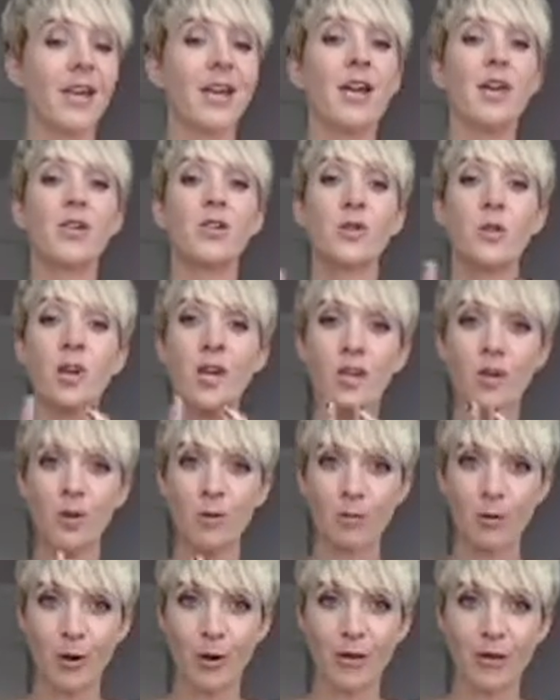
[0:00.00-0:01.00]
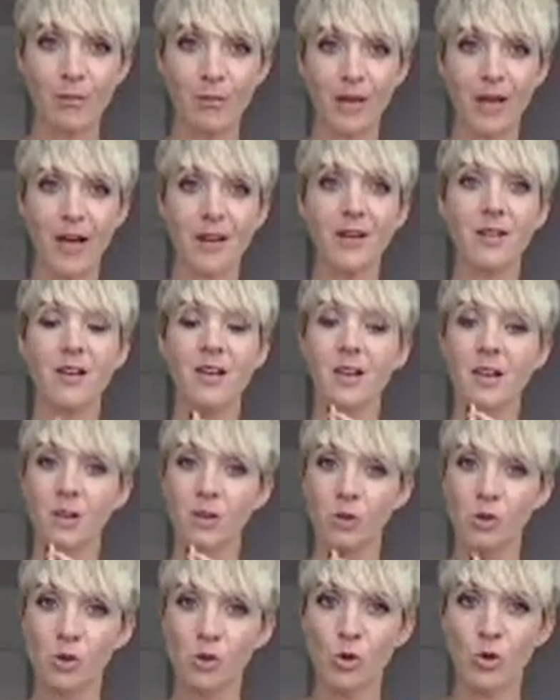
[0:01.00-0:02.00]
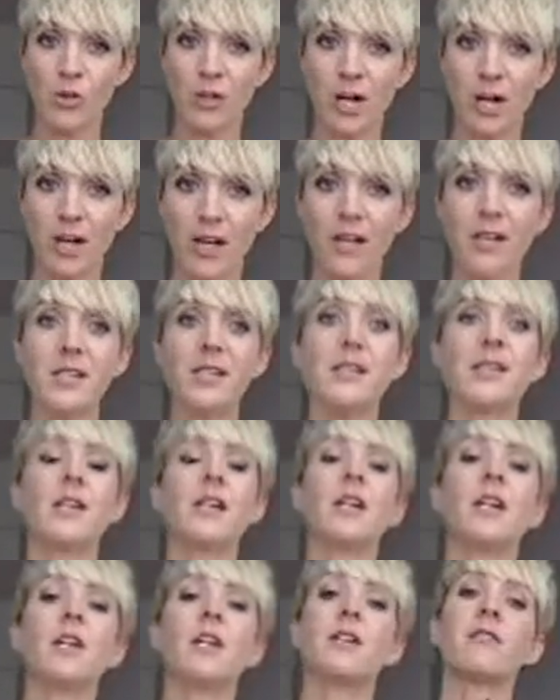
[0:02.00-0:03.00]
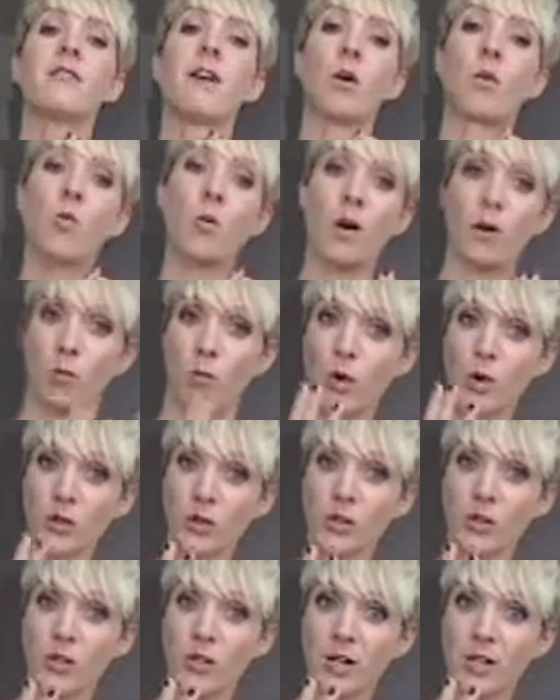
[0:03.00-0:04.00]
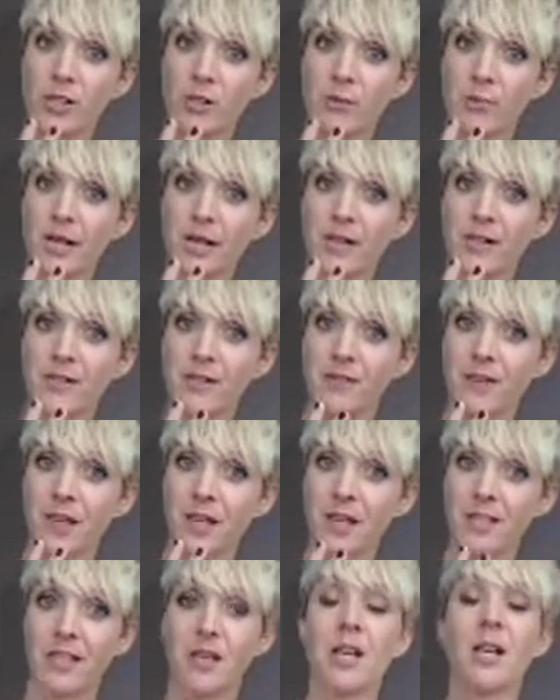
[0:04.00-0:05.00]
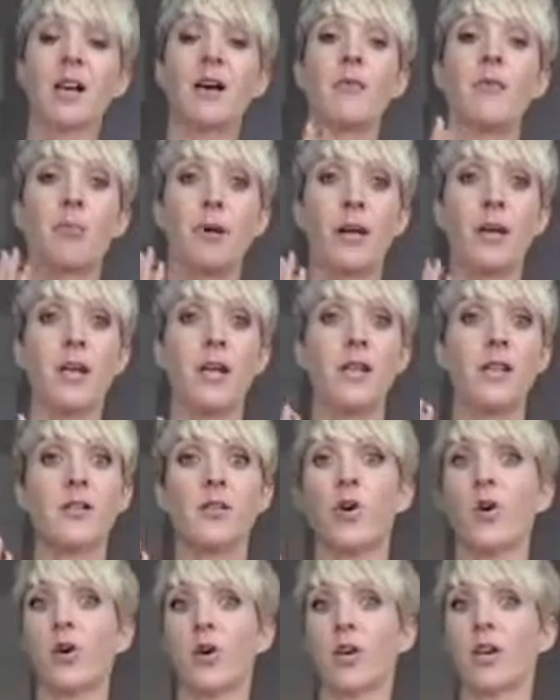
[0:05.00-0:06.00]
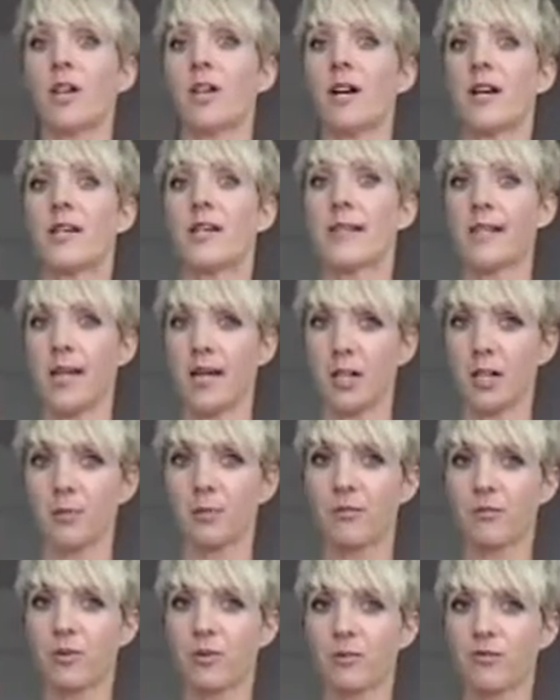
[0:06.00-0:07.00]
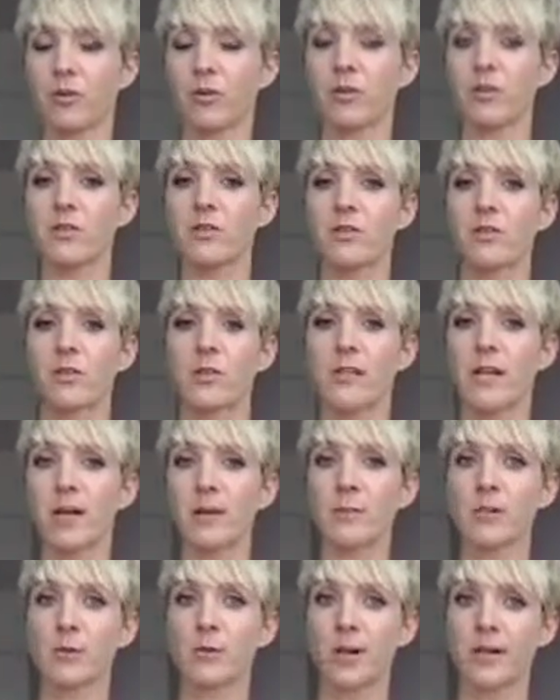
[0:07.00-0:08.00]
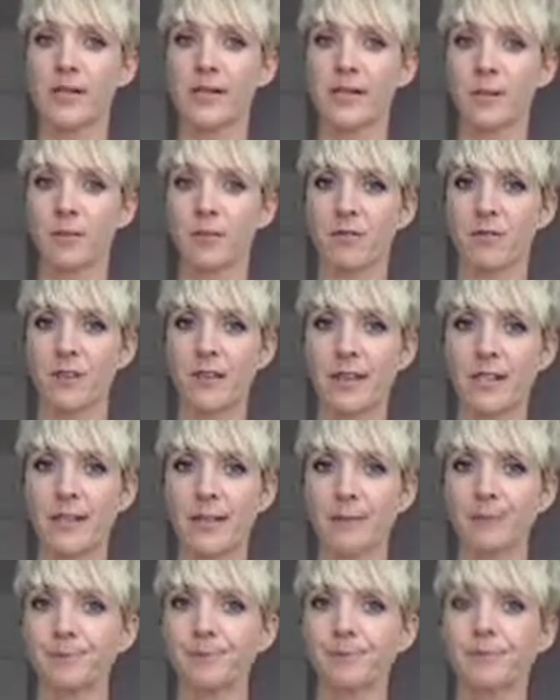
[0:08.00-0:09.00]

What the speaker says: So in your birth plan, do write, if I want to try to breastfeed, please organize help for the first few times whilst I'm feeding.